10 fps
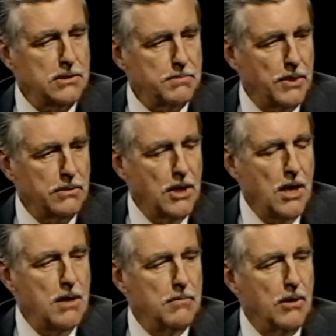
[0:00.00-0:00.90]
and the pro
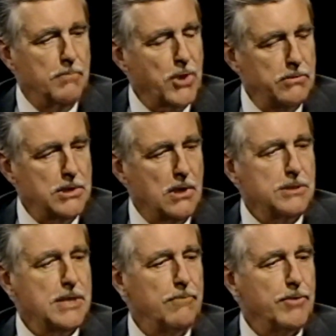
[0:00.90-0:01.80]
uh,
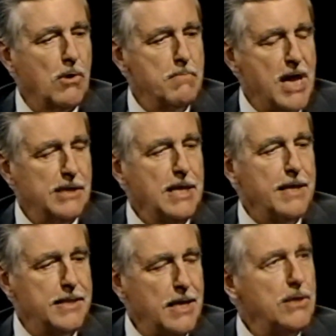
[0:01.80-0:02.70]
protons have lower mass,
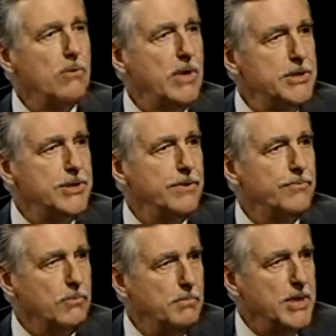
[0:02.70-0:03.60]
then their
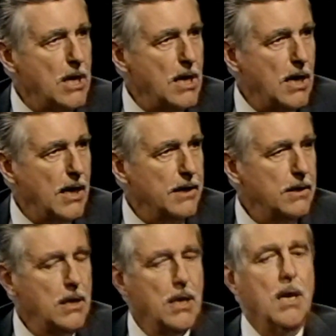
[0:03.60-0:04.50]
redshift will be high.
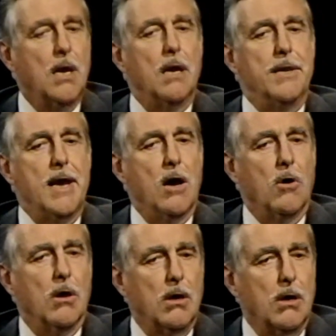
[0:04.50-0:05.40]

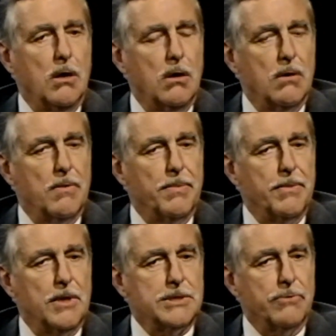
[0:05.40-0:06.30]
Now, uh,
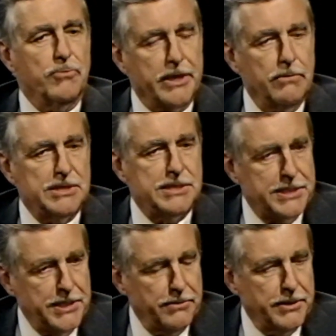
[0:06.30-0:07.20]
there's a rigorous
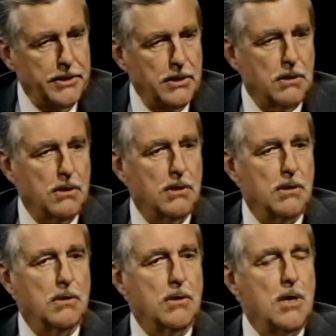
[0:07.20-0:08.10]
theory
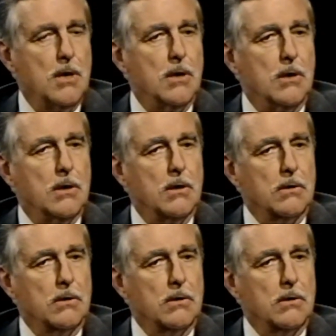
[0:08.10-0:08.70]
uh, uh